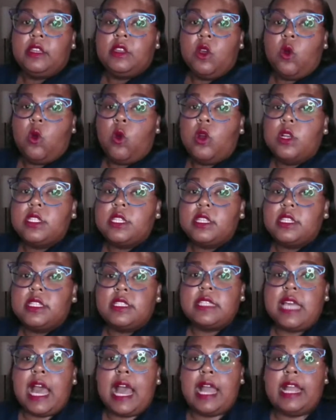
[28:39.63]
or to the
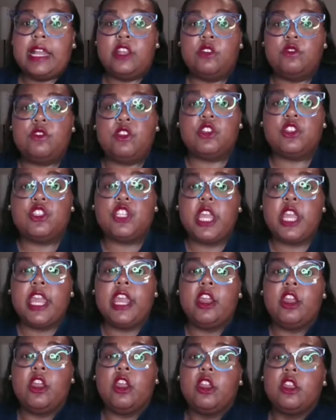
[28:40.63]
side of your
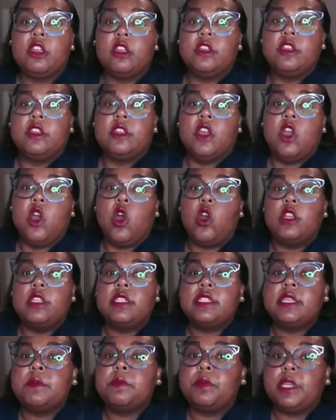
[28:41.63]
chair, or
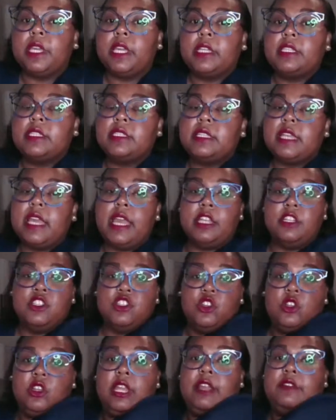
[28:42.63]
simply extend
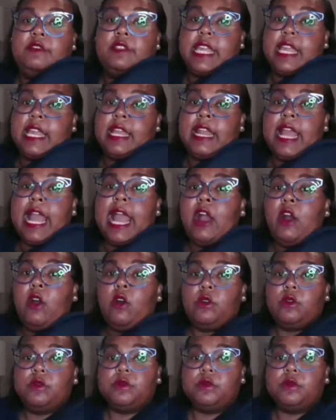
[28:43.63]
your left hand out.